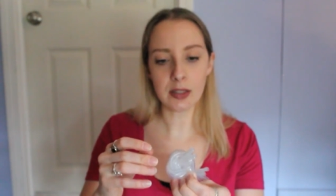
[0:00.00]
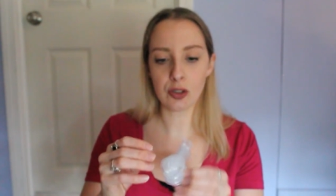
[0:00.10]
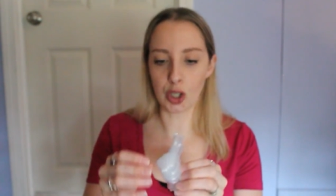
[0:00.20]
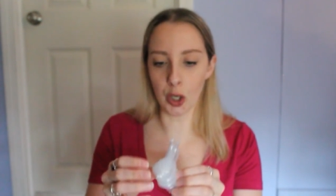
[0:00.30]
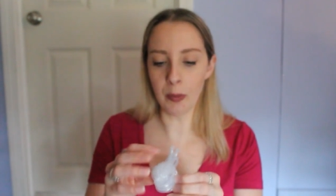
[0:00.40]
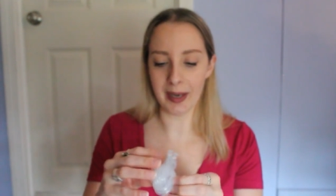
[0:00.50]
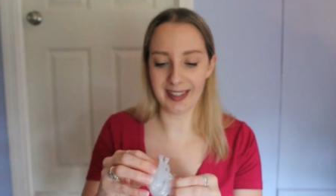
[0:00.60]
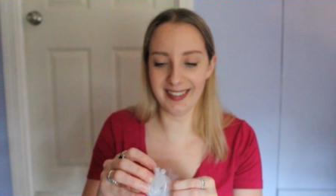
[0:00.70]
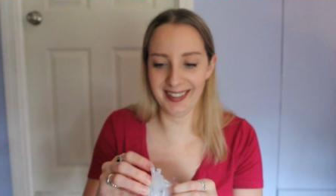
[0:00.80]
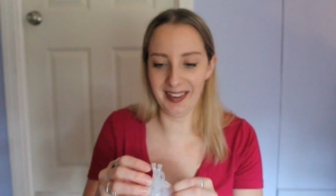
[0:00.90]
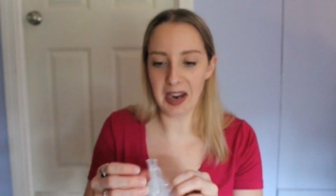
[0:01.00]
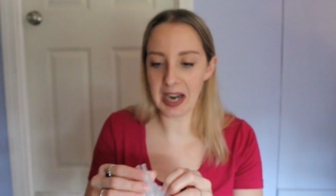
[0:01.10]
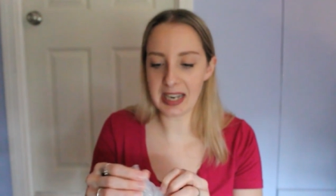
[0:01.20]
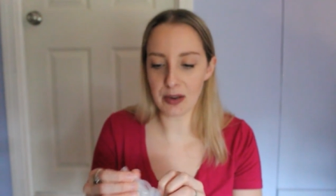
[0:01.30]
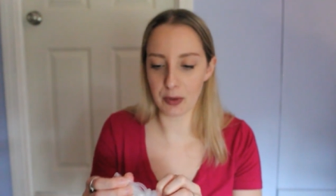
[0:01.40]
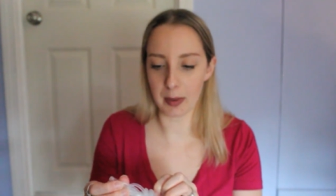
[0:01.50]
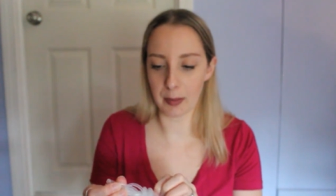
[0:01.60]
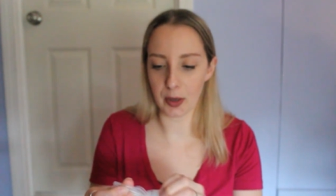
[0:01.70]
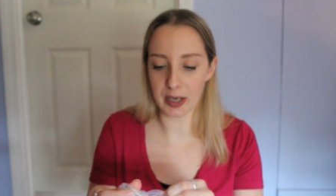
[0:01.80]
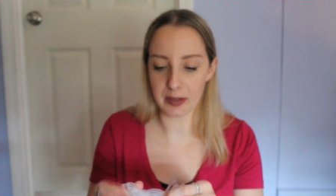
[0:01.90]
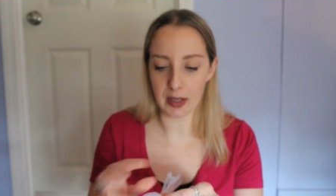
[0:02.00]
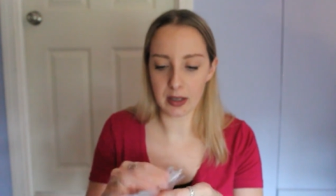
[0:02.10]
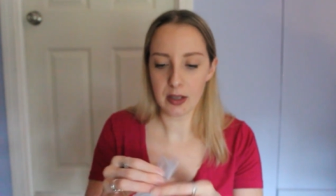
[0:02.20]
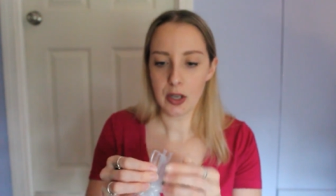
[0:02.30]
this? Tubing. I can't remember anything.